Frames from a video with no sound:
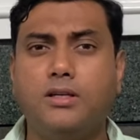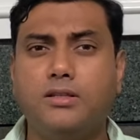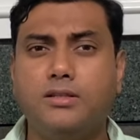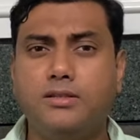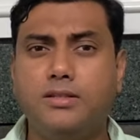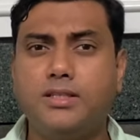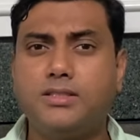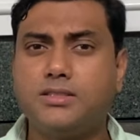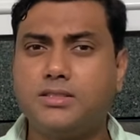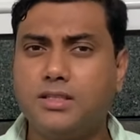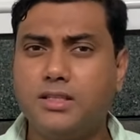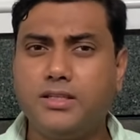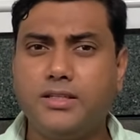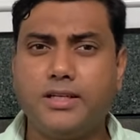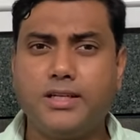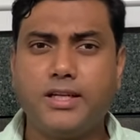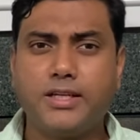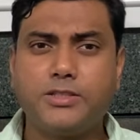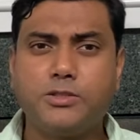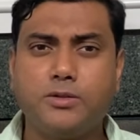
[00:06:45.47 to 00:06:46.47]
This
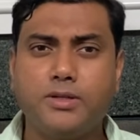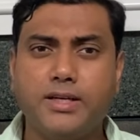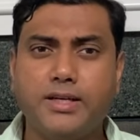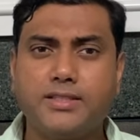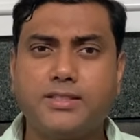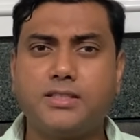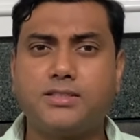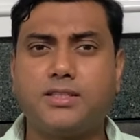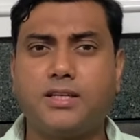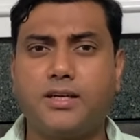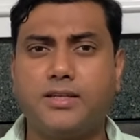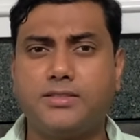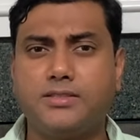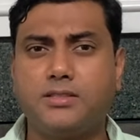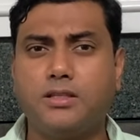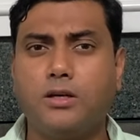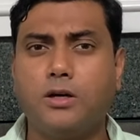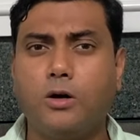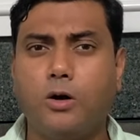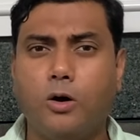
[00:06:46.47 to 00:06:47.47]
intellectual exercise
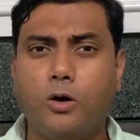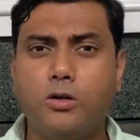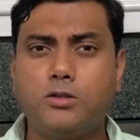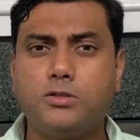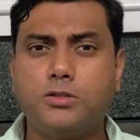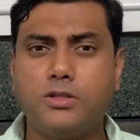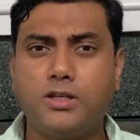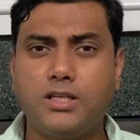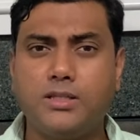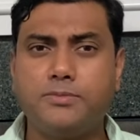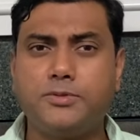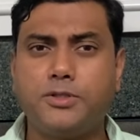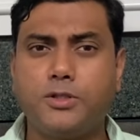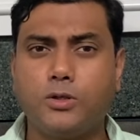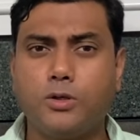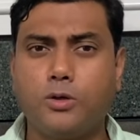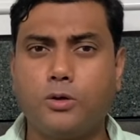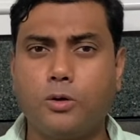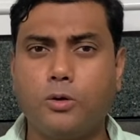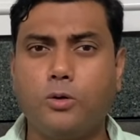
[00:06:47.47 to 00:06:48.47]
also helps you
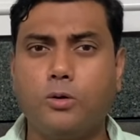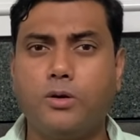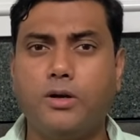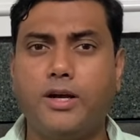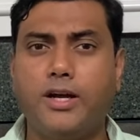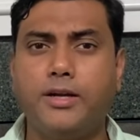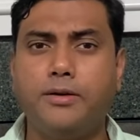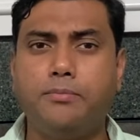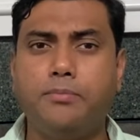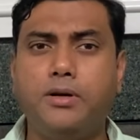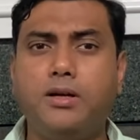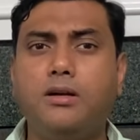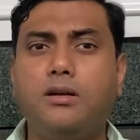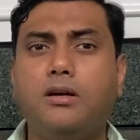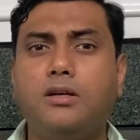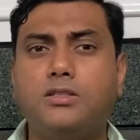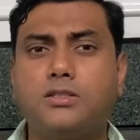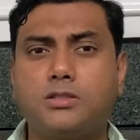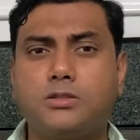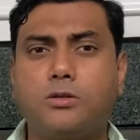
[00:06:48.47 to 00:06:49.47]
grow and build
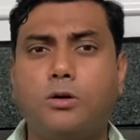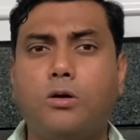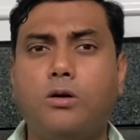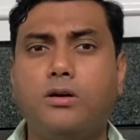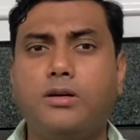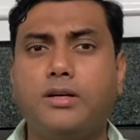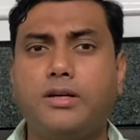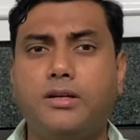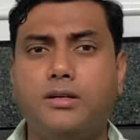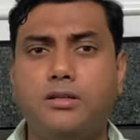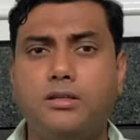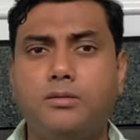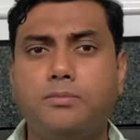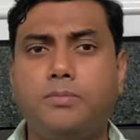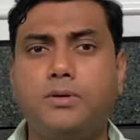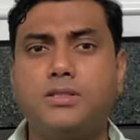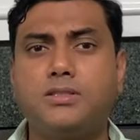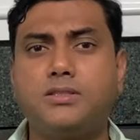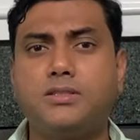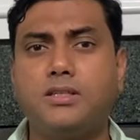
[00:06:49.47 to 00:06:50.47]
strong
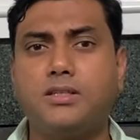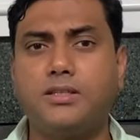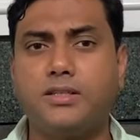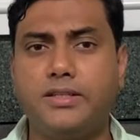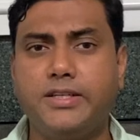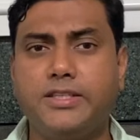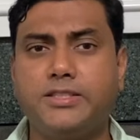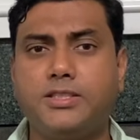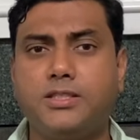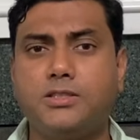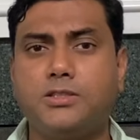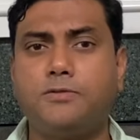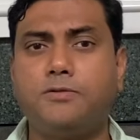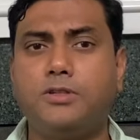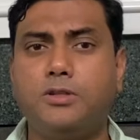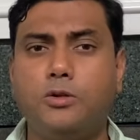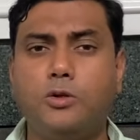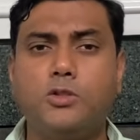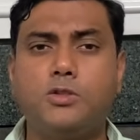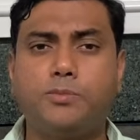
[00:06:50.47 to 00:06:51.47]
interpersonal connections
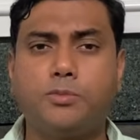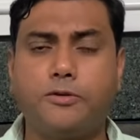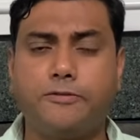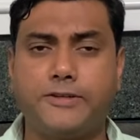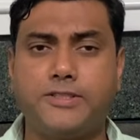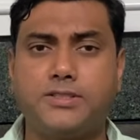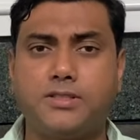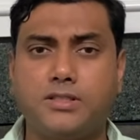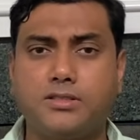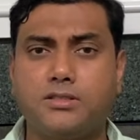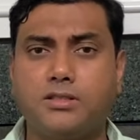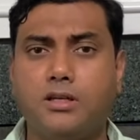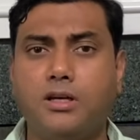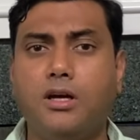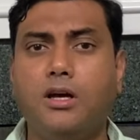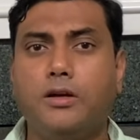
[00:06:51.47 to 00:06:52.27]
with those professors.